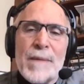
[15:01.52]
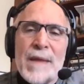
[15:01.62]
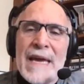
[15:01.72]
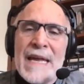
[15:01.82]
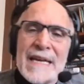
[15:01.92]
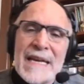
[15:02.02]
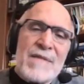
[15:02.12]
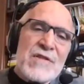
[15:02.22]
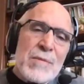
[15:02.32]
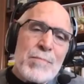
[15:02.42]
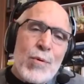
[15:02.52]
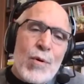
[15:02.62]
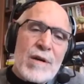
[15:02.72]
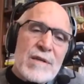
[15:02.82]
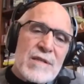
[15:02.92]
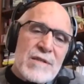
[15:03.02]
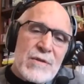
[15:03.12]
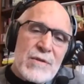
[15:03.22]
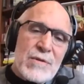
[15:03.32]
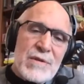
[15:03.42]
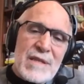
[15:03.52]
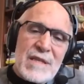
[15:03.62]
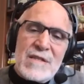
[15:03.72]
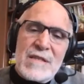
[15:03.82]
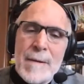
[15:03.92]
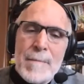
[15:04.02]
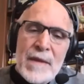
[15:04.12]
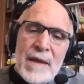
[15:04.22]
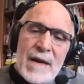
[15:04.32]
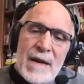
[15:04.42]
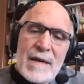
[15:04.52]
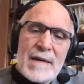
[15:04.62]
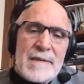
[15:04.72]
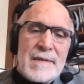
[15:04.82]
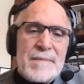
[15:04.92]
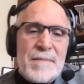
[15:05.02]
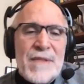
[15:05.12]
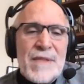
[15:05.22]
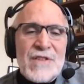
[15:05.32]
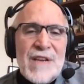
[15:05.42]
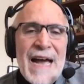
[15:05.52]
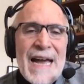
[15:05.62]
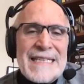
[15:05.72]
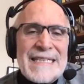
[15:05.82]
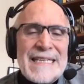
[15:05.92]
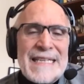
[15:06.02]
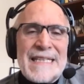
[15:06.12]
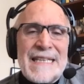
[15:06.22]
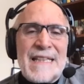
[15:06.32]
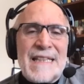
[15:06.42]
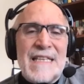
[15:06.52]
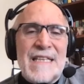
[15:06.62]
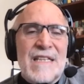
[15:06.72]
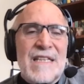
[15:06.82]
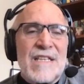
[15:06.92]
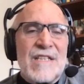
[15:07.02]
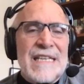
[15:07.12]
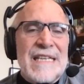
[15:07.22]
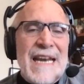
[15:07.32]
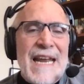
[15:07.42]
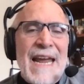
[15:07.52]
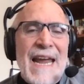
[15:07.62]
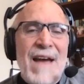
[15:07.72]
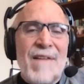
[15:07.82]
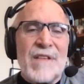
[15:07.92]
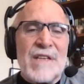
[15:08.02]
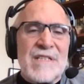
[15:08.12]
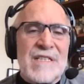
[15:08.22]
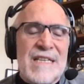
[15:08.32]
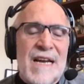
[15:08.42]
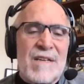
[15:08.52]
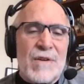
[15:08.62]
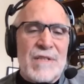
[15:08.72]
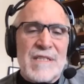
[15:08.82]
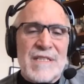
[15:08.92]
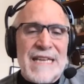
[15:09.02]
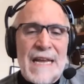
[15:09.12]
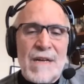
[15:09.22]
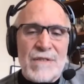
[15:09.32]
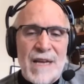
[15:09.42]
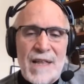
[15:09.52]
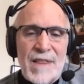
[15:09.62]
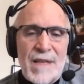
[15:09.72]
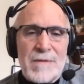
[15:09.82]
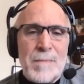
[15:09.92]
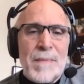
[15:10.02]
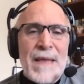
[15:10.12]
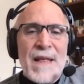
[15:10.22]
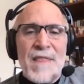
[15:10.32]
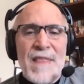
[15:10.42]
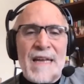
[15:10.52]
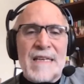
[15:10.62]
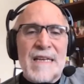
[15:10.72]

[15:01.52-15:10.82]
and it gave support to this this idea that the DNA have these these tails on them, that